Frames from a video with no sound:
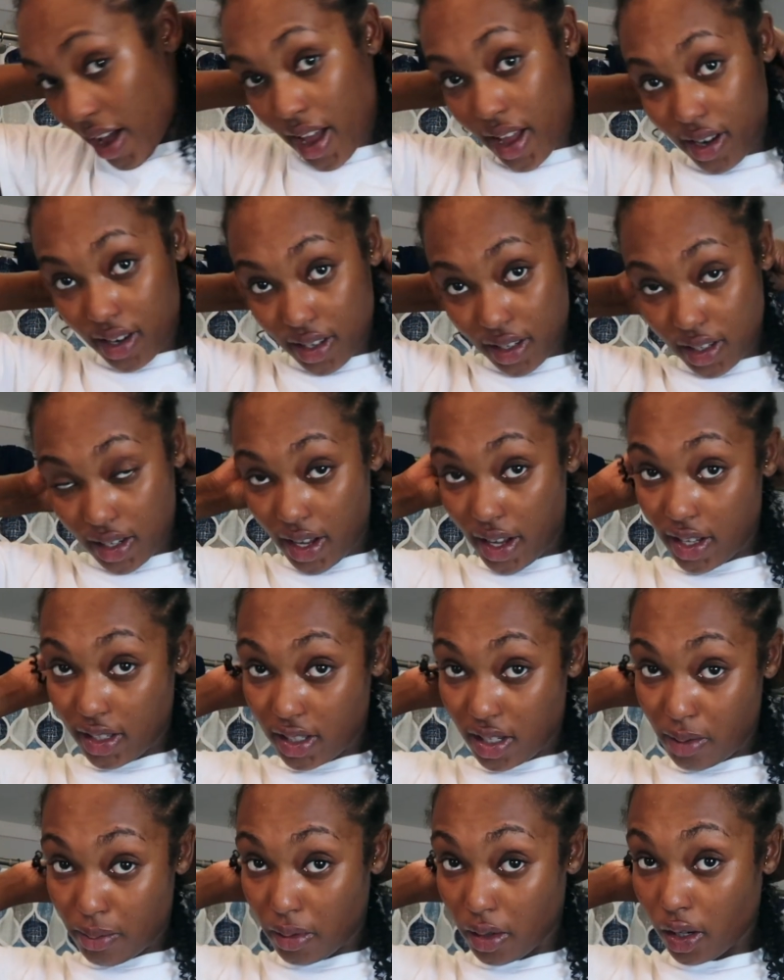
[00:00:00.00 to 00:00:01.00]
I look like
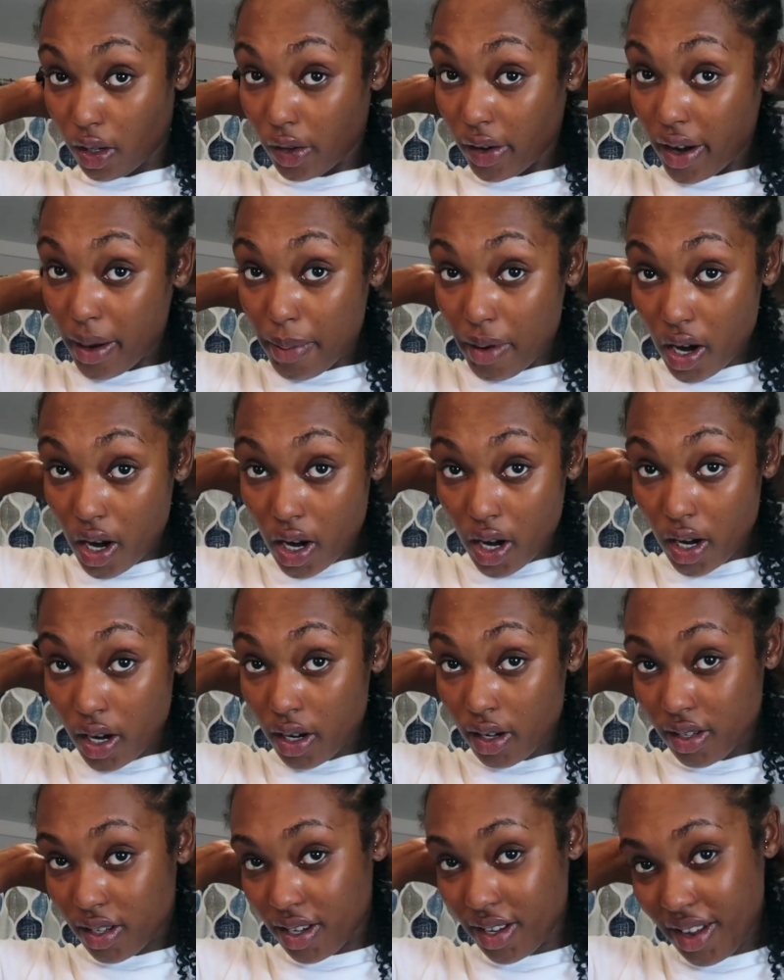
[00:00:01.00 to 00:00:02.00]
Jeepla Creepers.